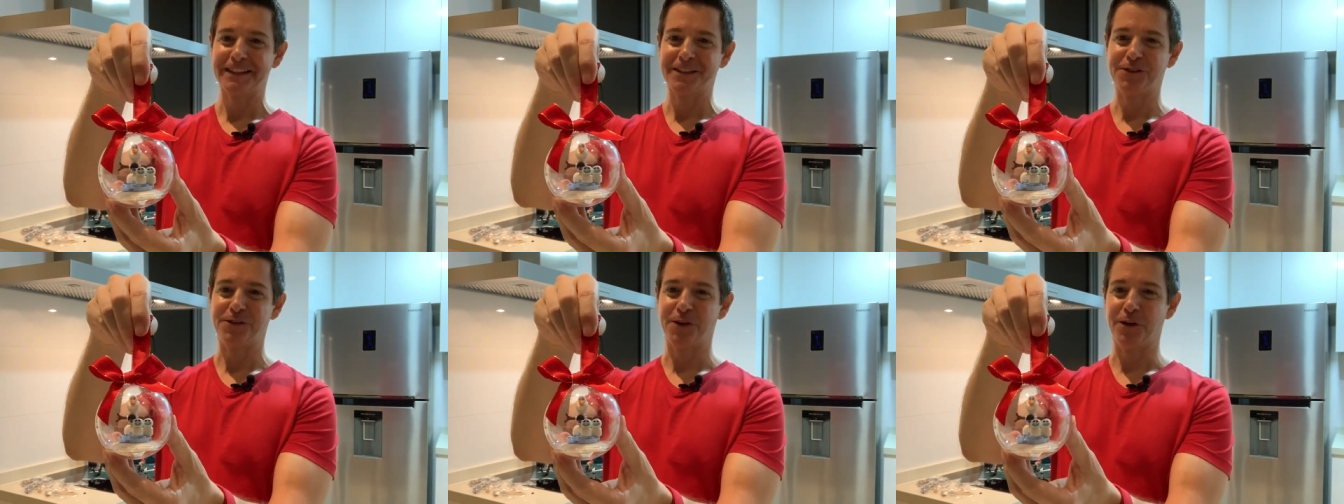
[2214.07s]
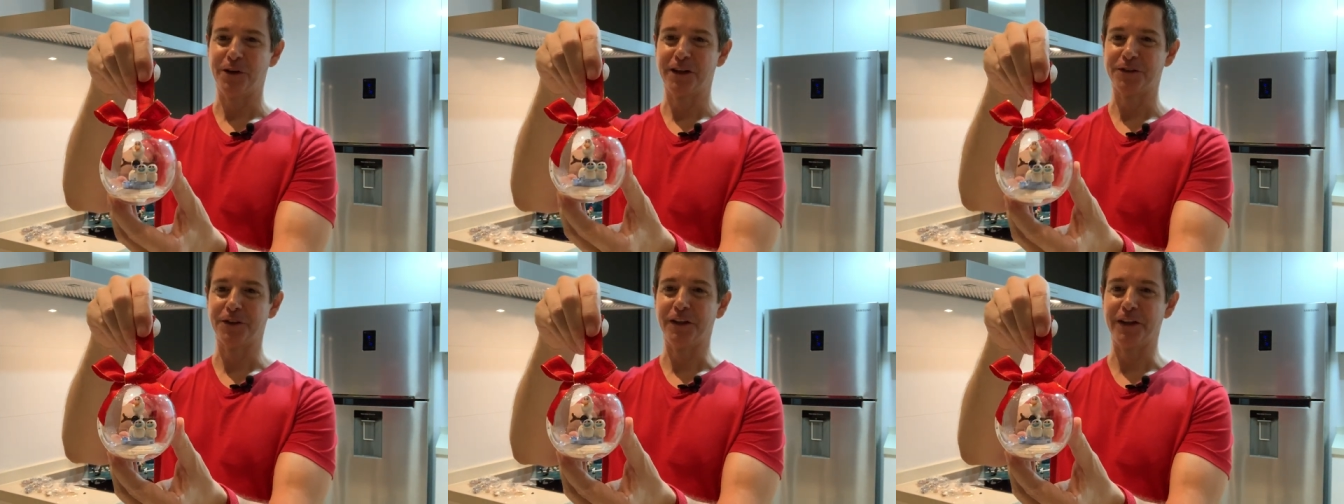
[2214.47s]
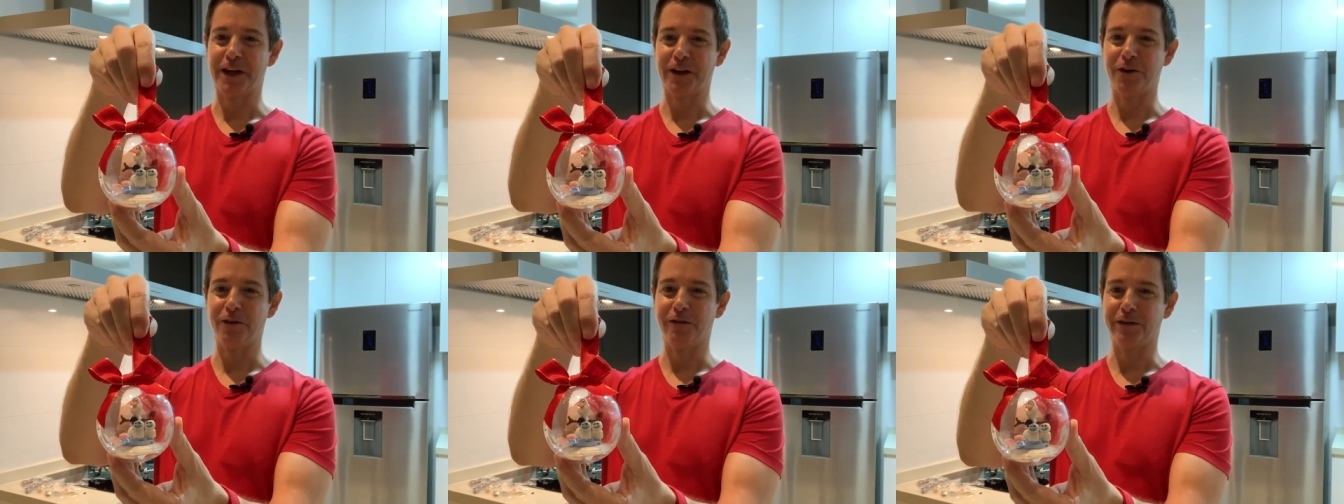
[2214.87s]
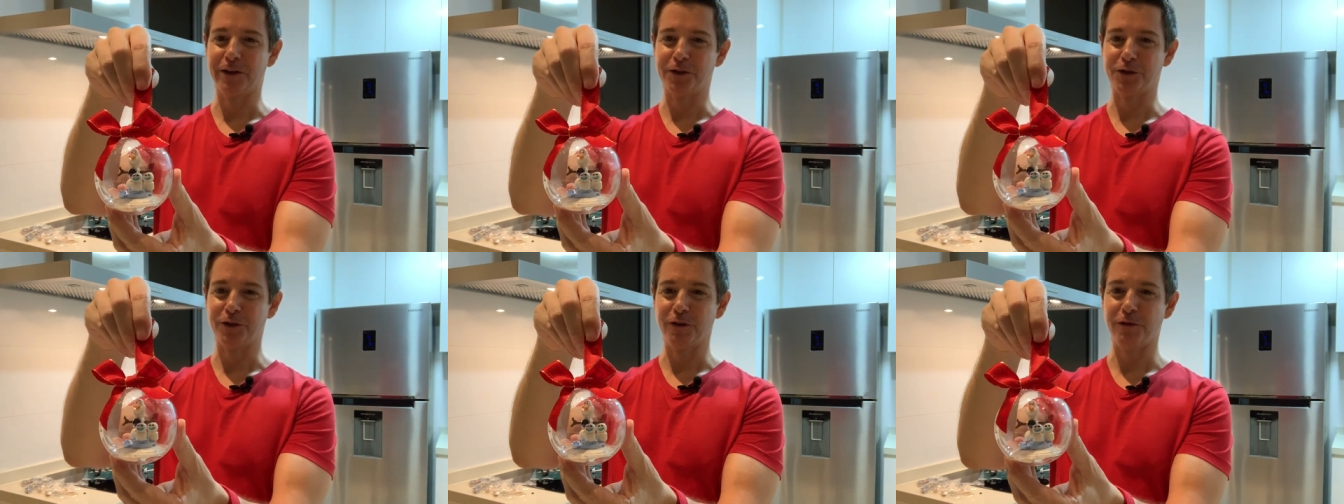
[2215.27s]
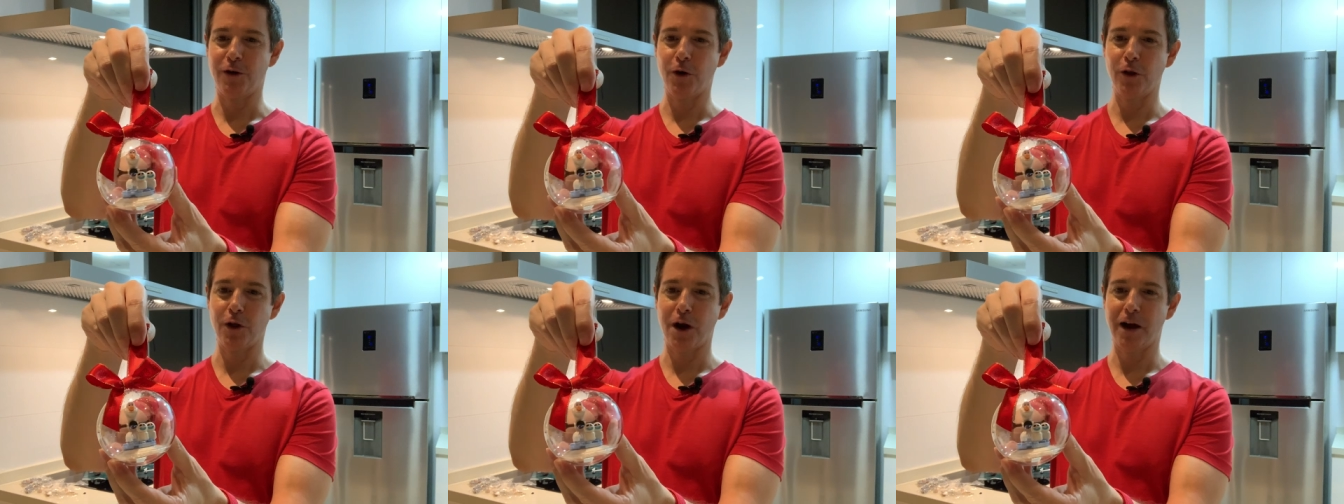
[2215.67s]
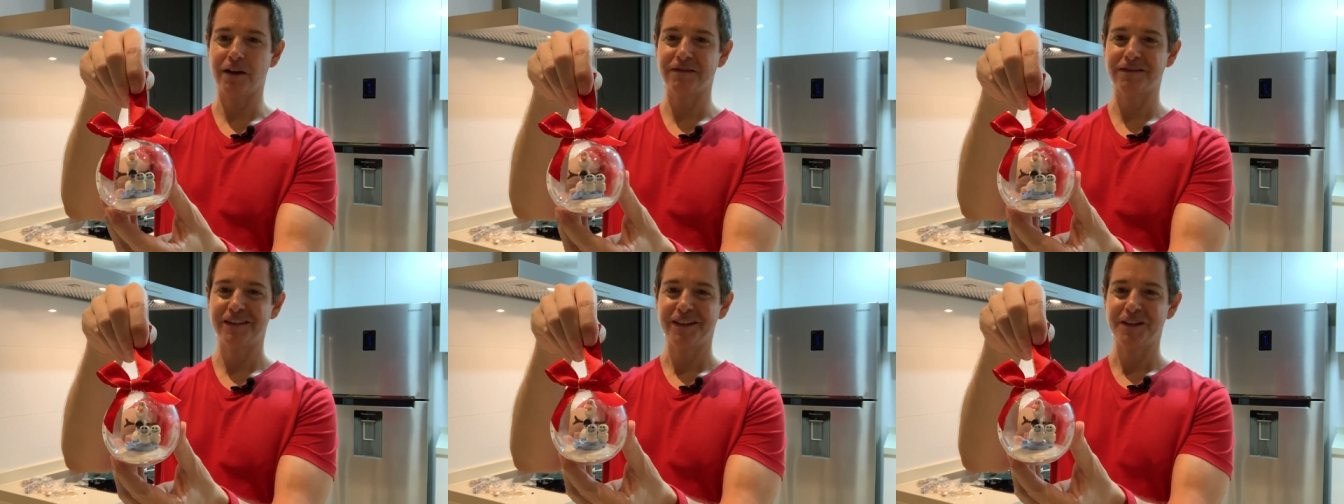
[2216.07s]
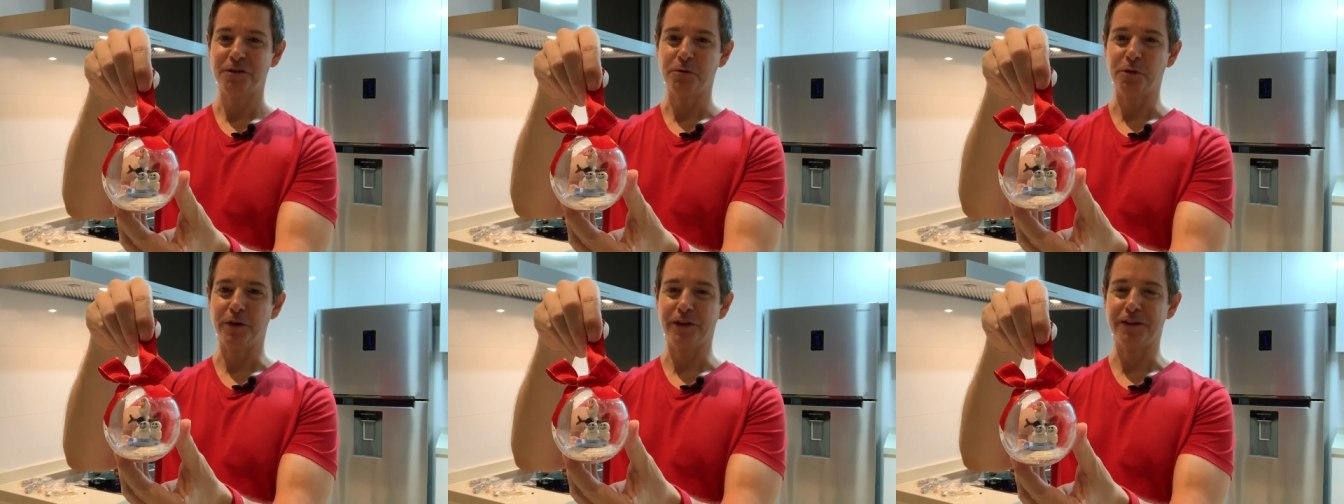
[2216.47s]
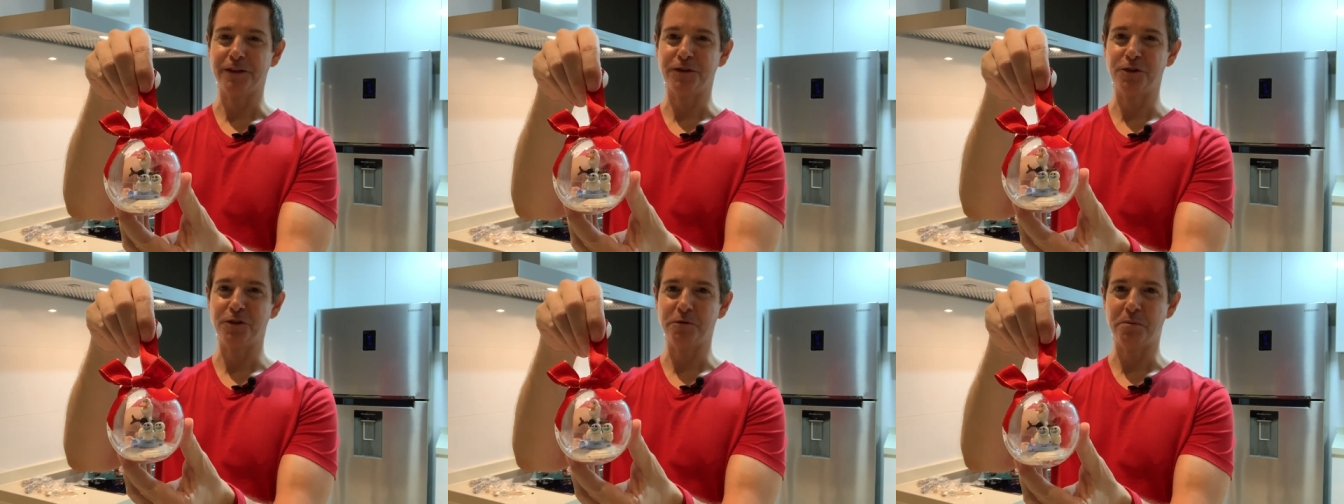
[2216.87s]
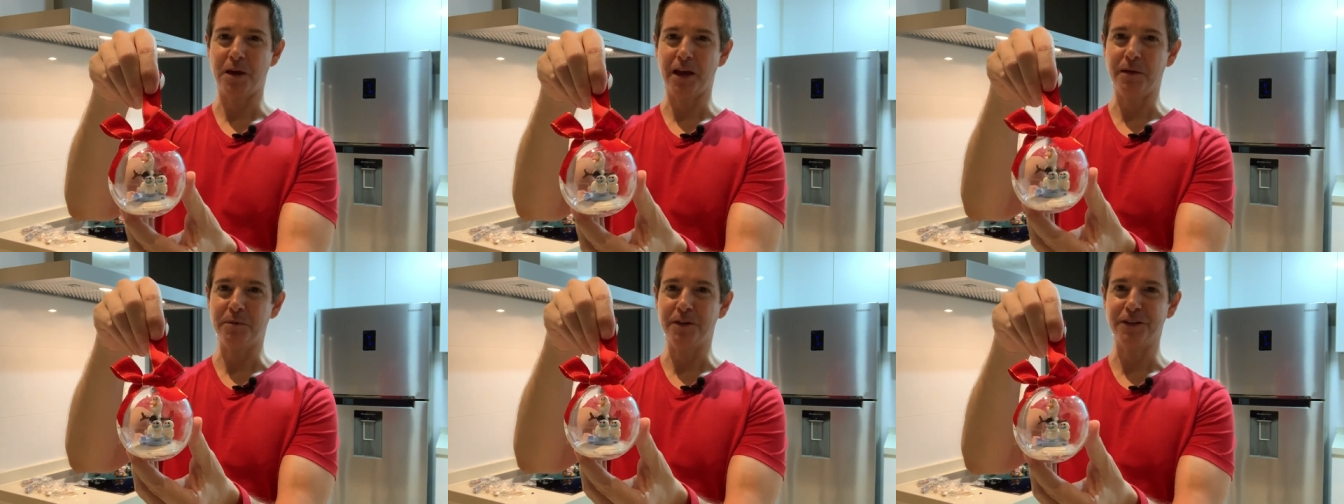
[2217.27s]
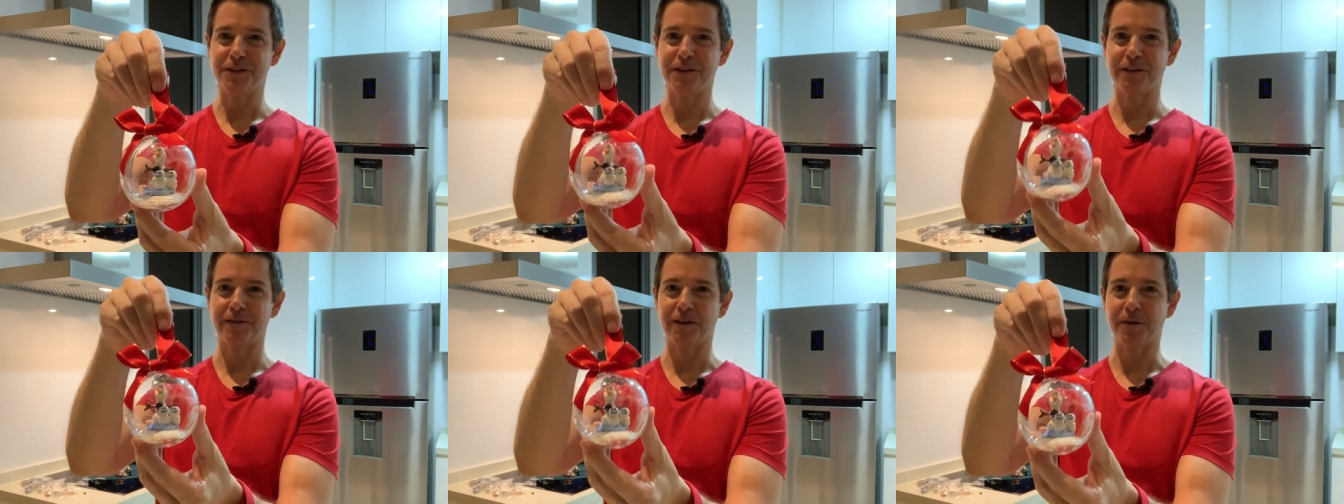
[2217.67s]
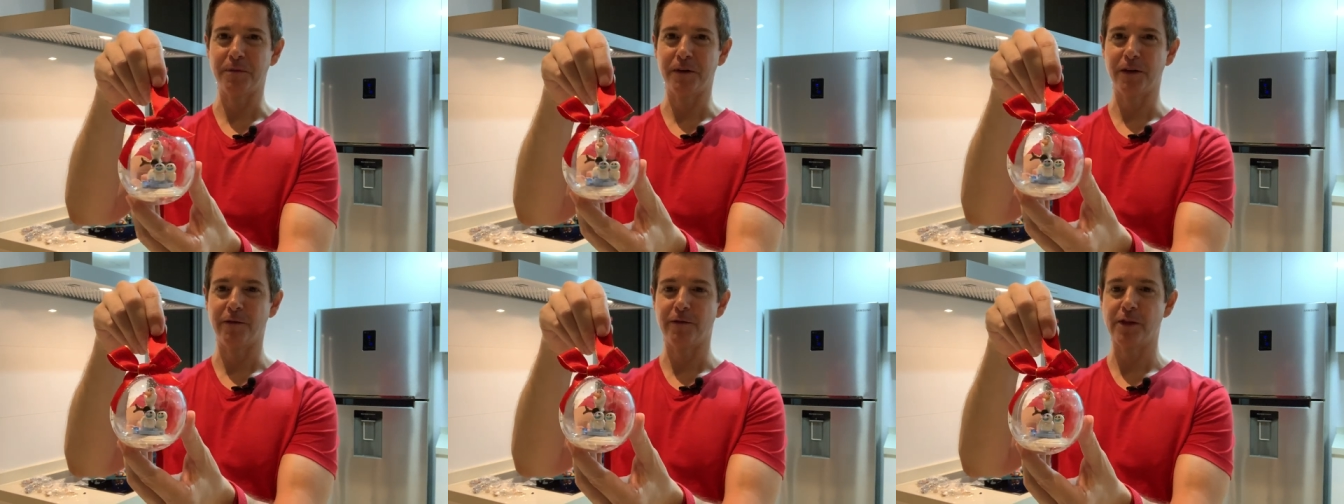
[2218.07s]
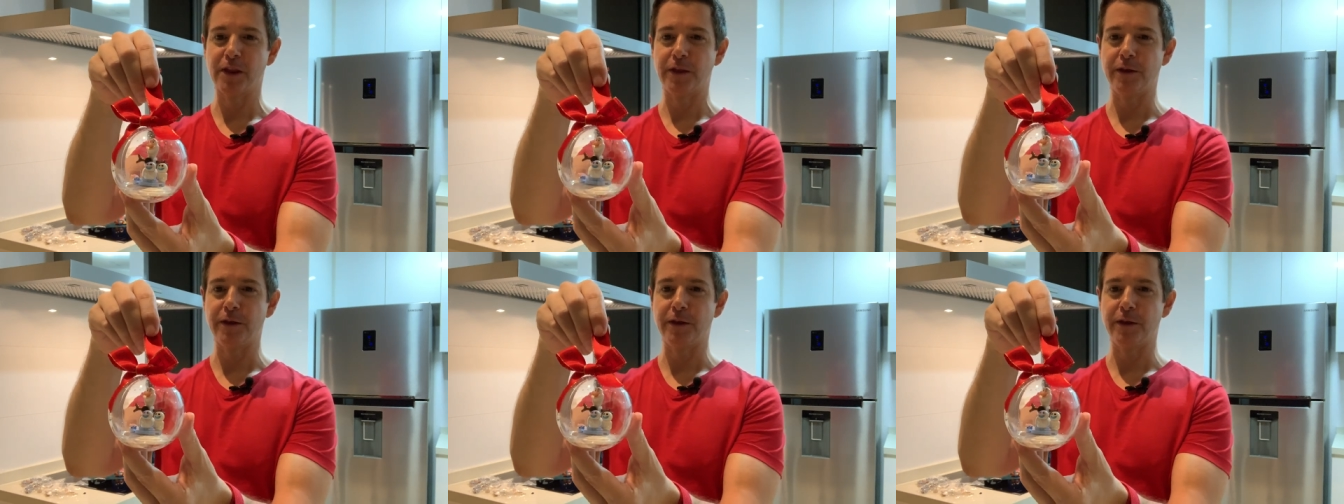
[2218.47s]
So here's a Lego version of Olaf with the two babies from the,